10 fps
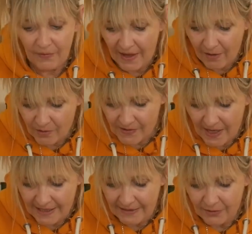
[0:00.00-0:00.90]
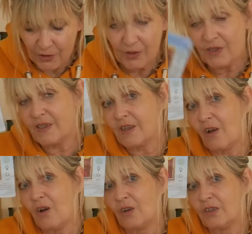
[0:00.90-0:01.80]
They are sat in the justice
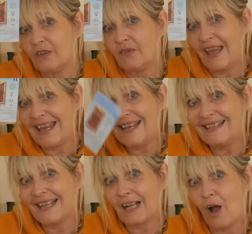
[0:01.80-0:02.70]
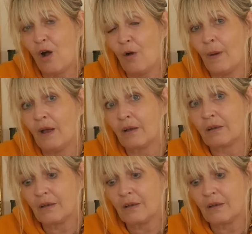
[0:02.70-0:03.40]
card. They're in the karma.